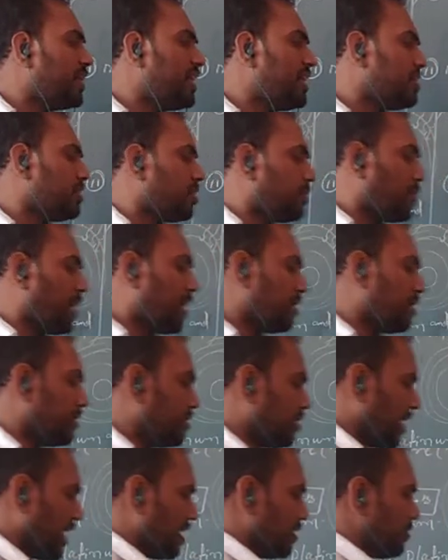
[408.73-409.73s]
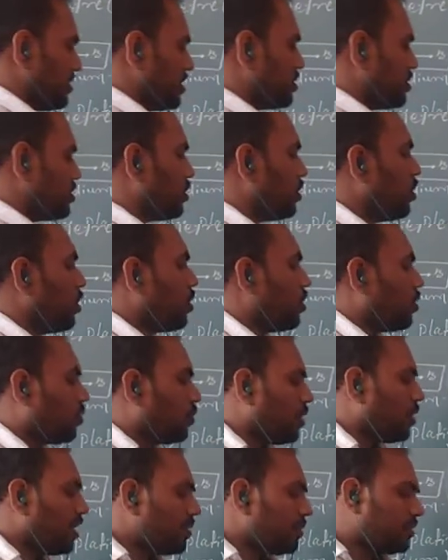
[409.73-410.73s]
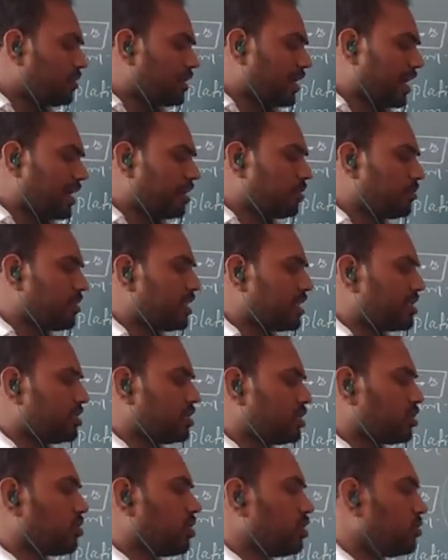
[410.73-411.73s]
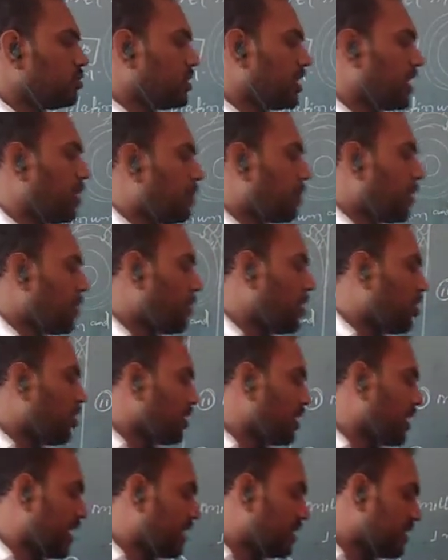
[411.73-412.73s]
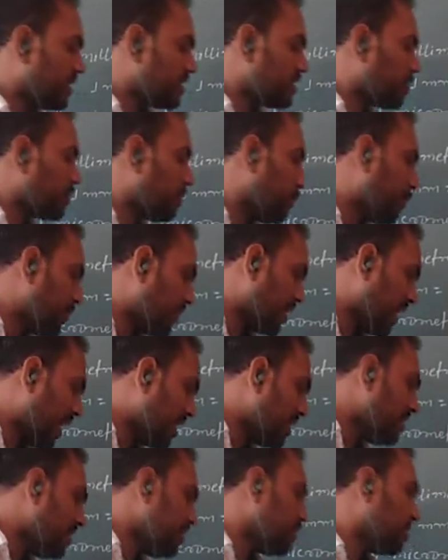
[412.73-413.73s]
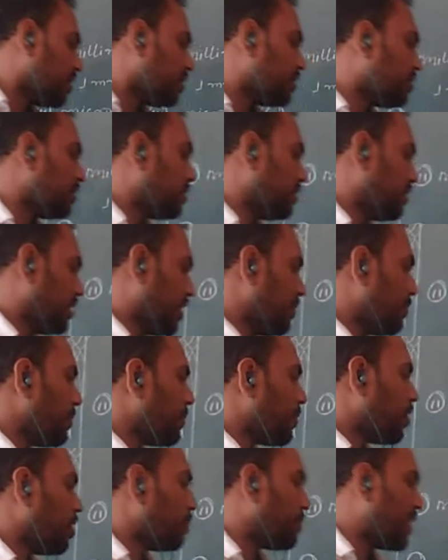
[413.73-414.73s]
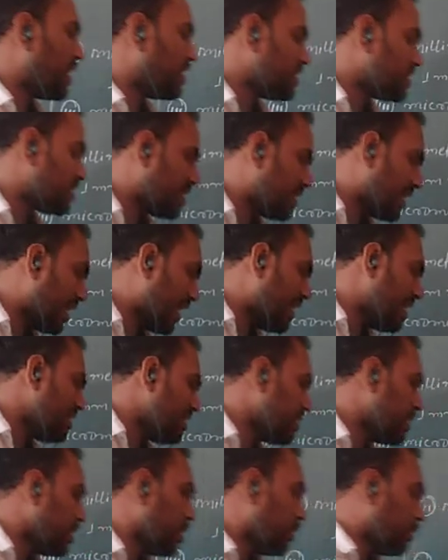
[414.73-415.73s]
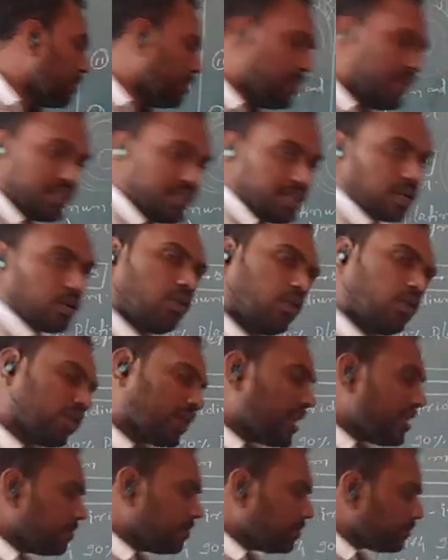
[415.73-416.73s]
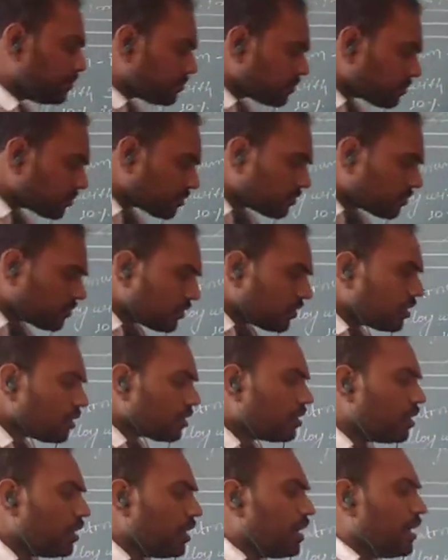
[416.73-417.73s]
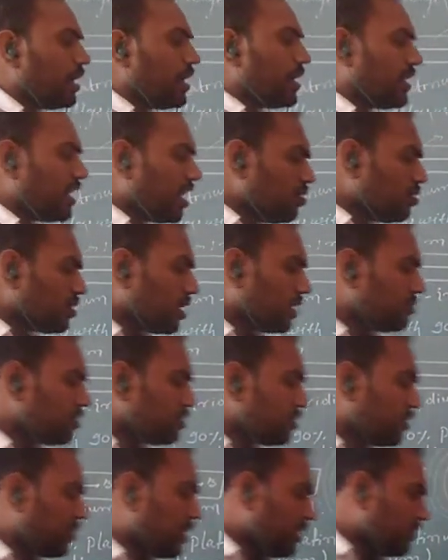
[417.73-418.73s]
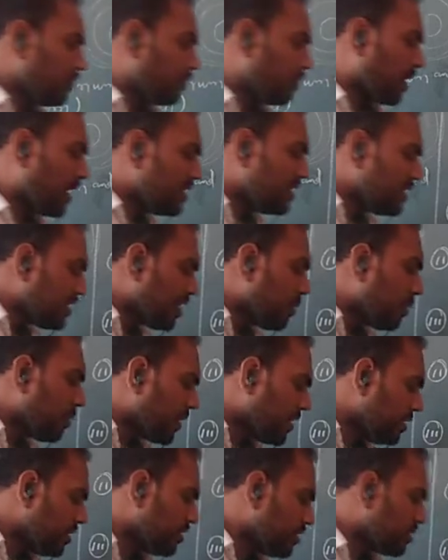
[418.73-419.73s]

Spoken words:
billionth part, that means 1 nanometer is equal to 10 to the power minus 9. 10 to the power minus 9 meter. Okay. Now come to the multiple